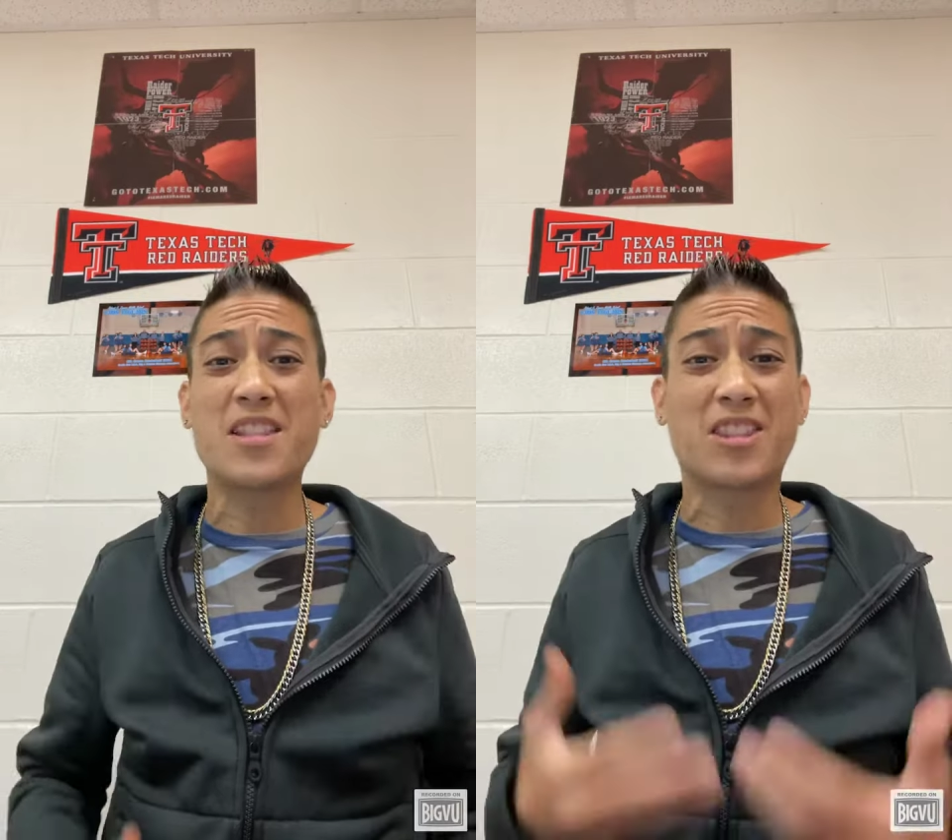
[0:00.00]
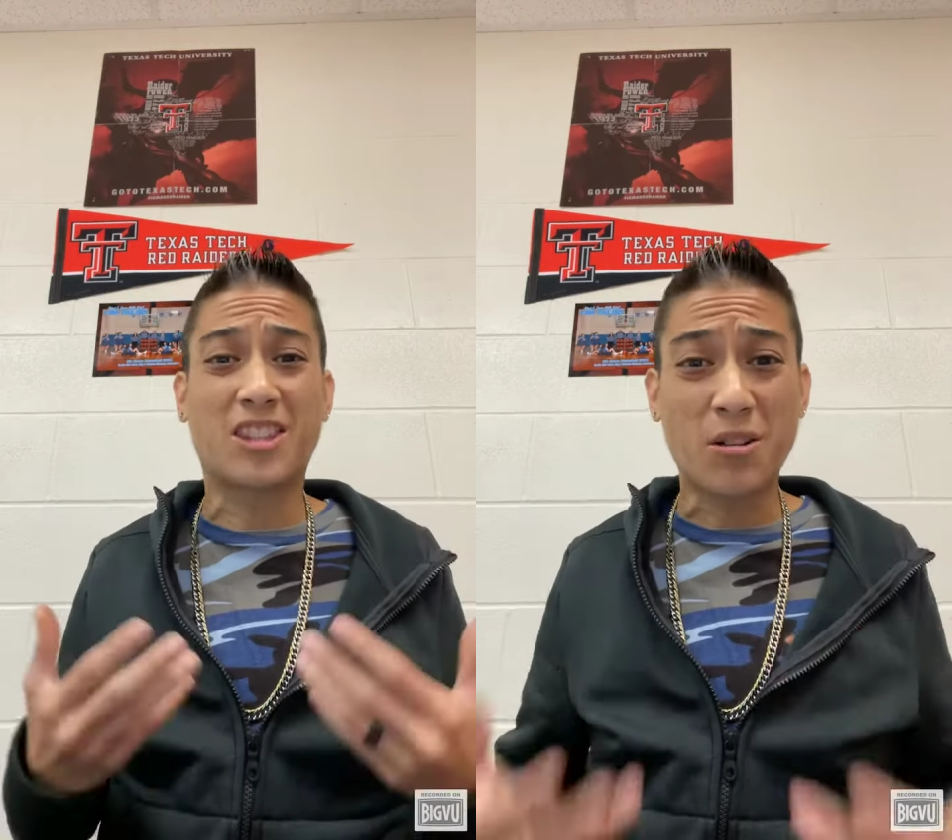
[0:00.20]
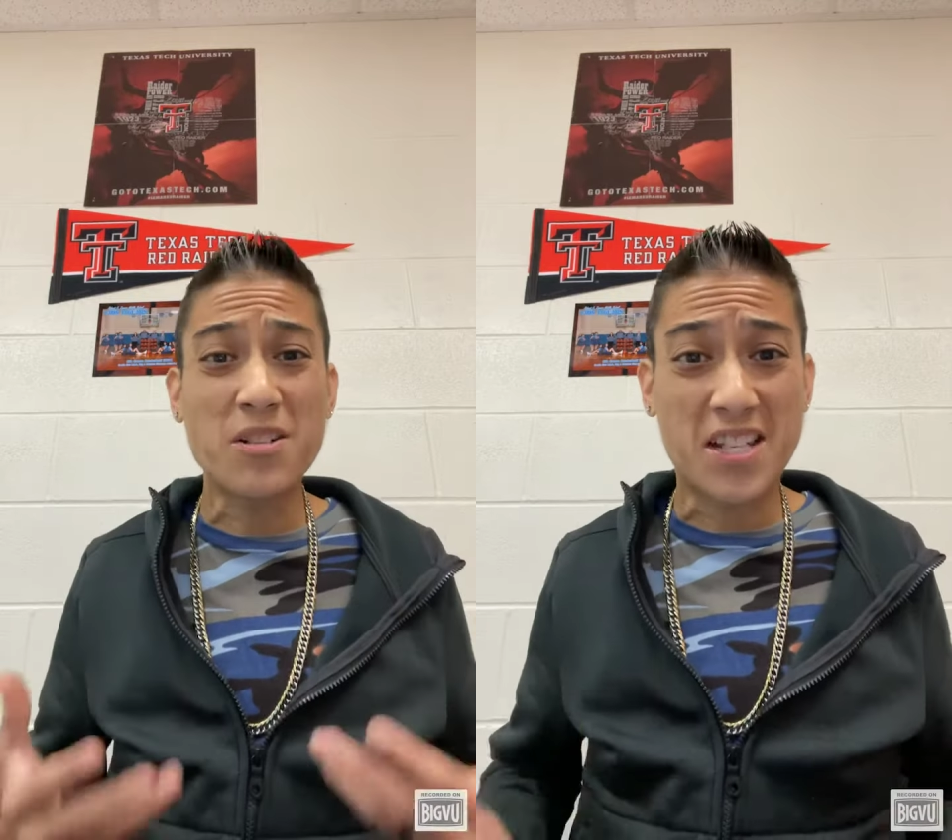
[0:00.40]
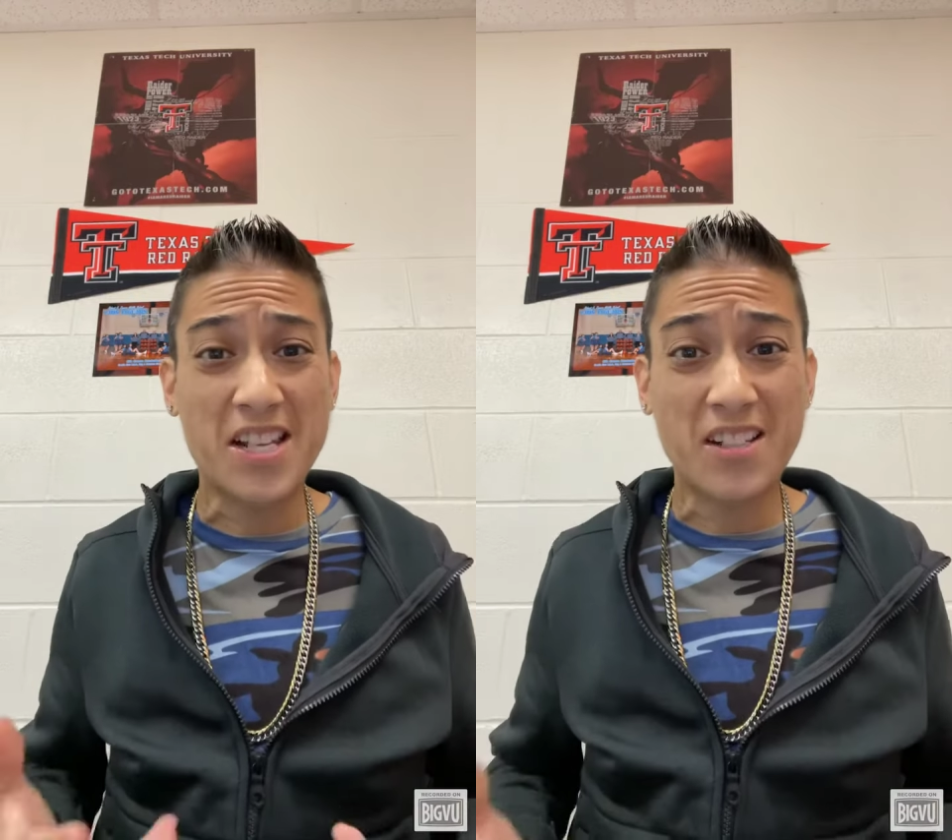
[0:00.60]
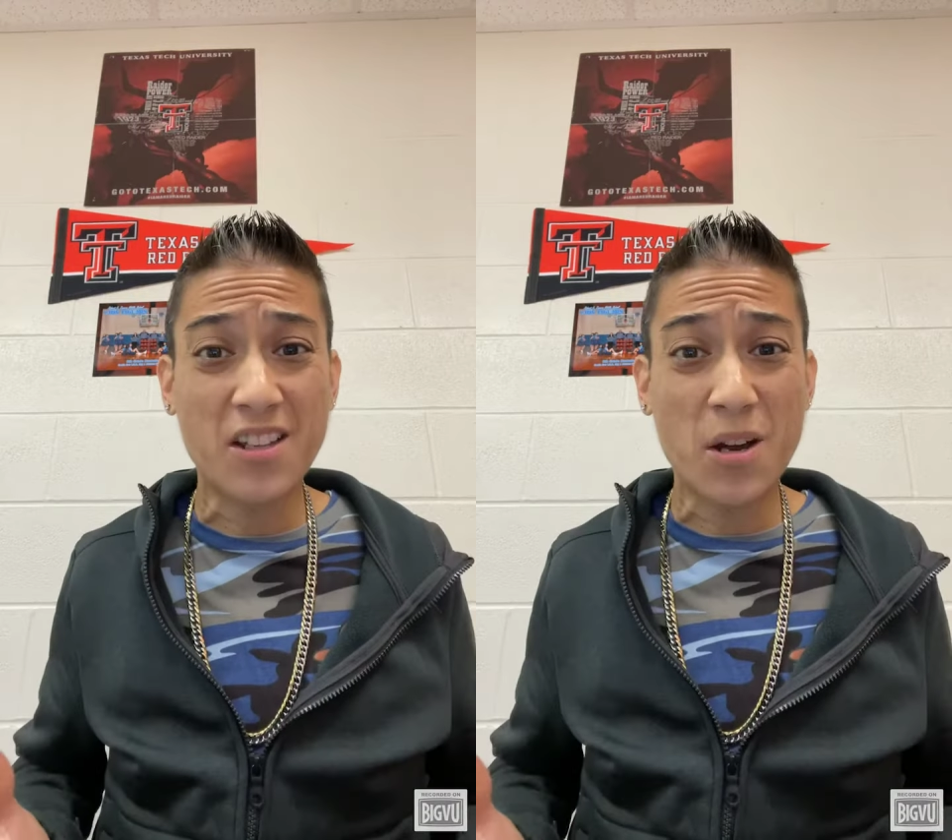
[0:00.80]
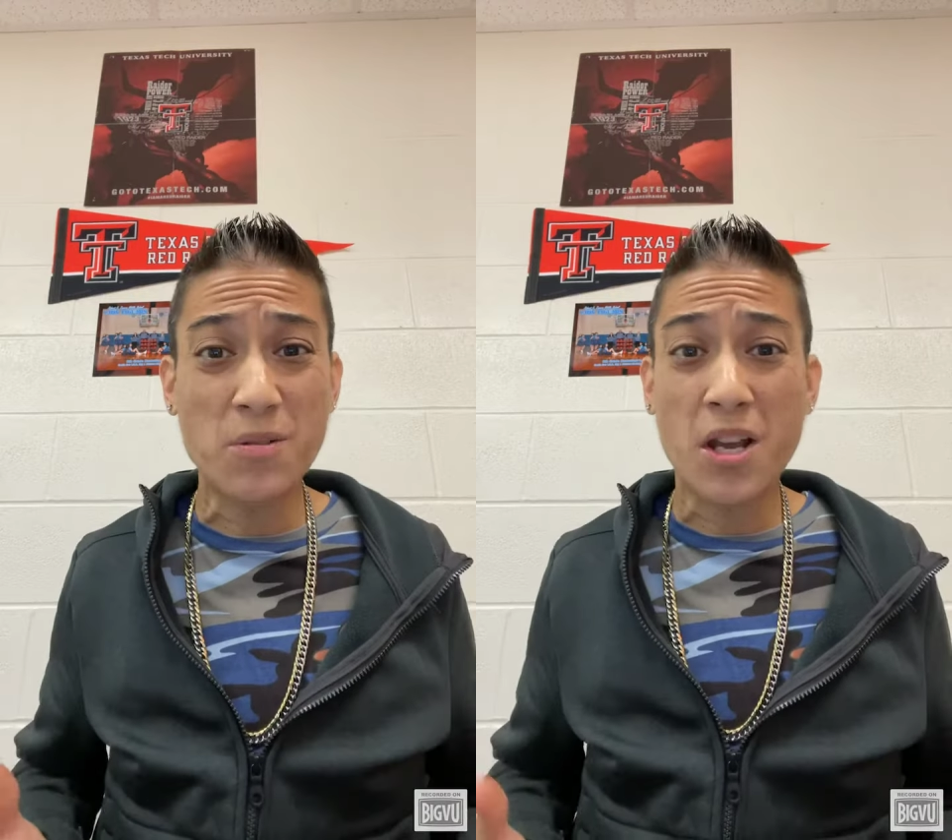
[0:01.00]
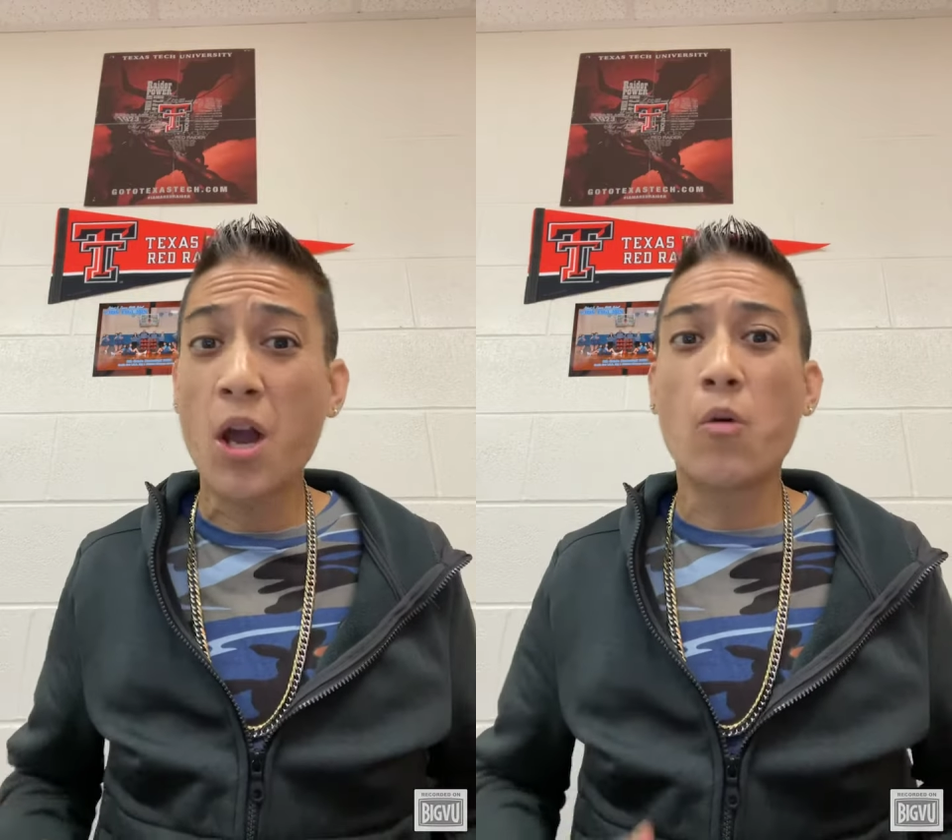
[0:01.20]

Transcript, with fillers: and 13 of those